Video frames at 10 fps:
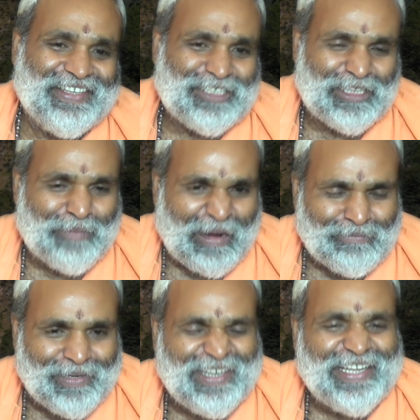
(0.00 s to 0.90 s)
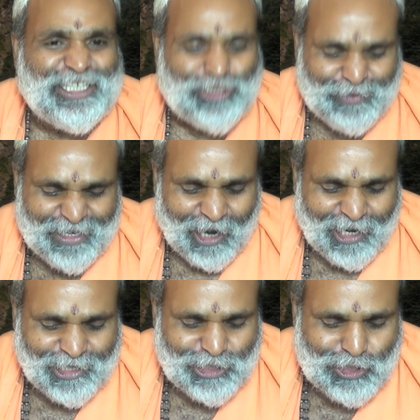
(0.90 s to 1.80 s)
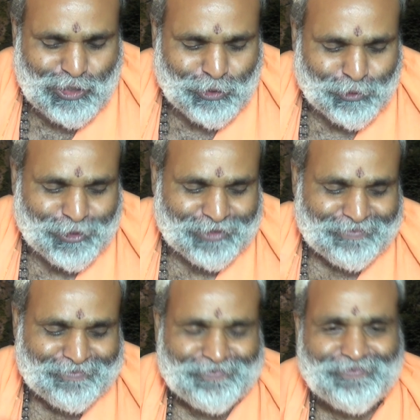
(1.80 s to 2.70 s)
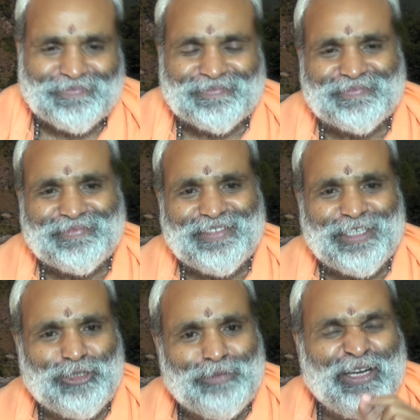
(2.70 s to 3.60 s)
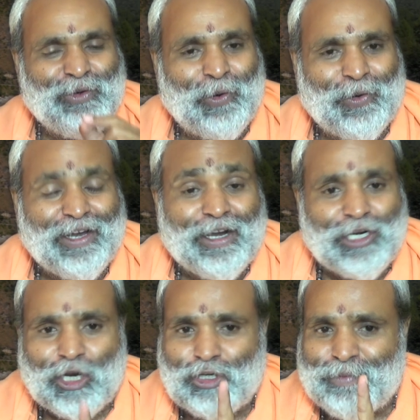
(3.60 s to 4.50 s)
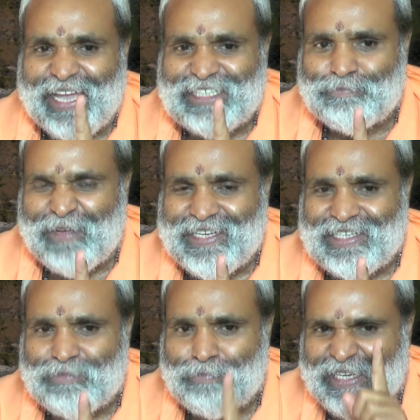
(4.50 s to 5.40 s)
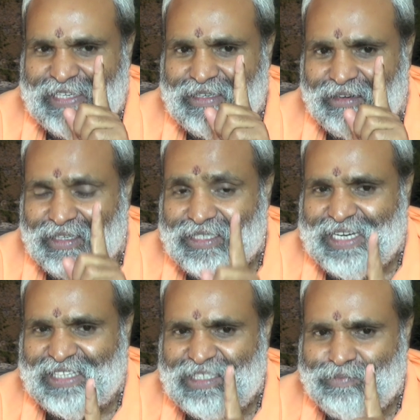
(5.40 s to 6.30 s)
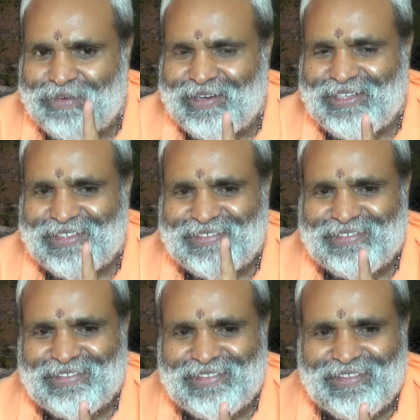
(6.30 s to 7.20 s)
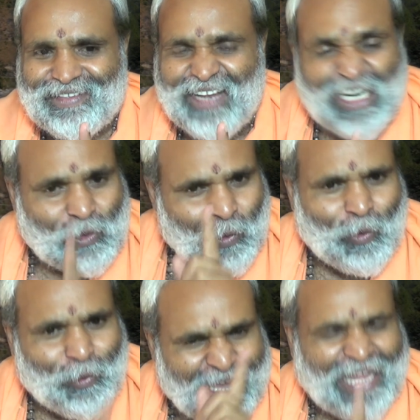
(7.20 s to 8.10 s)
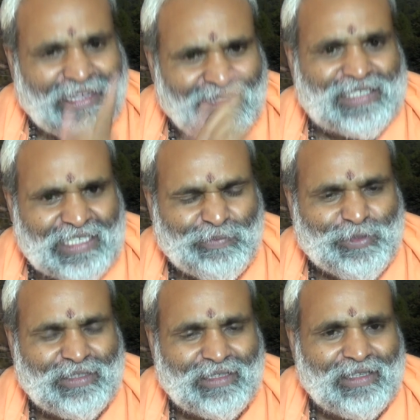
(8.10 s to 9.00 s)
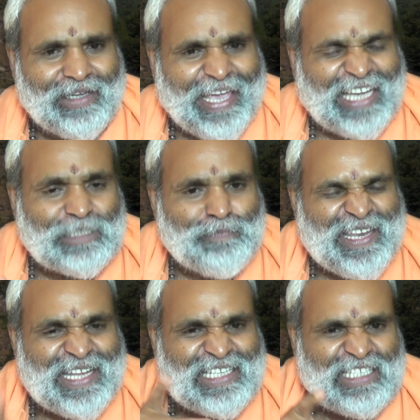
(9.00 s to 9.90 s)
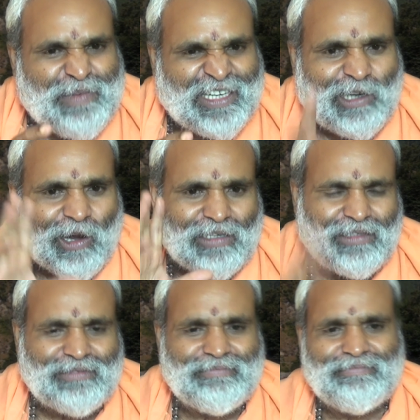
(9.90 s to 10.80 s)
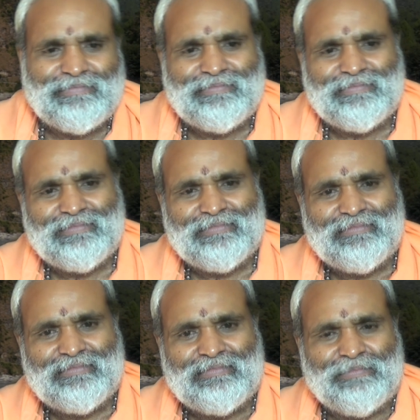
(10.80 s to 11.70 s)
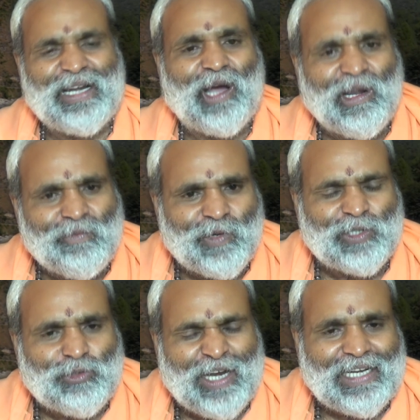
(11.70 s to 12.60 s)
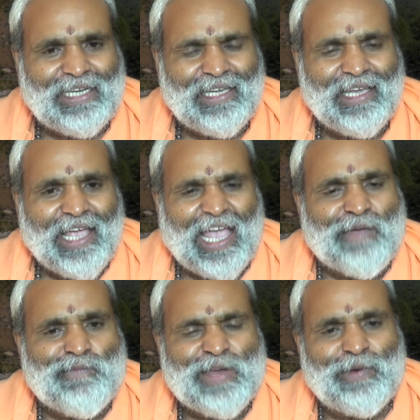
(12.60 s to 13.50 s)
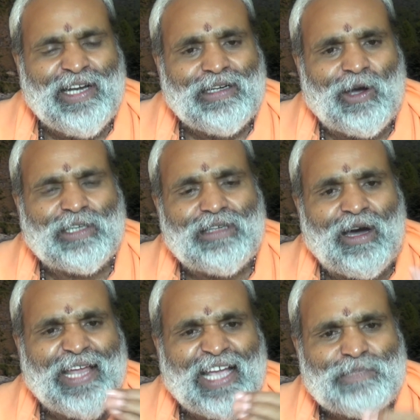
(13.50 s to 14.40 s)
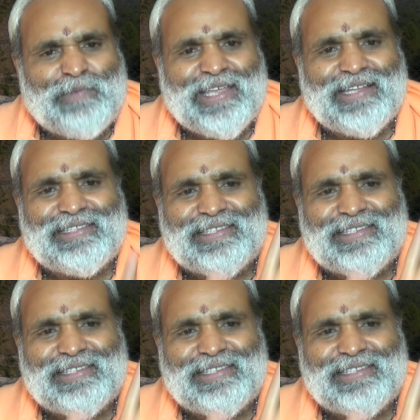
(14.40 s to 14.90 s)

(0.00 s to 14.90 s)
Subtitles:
So the Brahman is to be understood, to be known, not to be experienced. Please understand this point. Nowhere in the scripture, experience is being taught. But unfortunately, everybody talks on experience.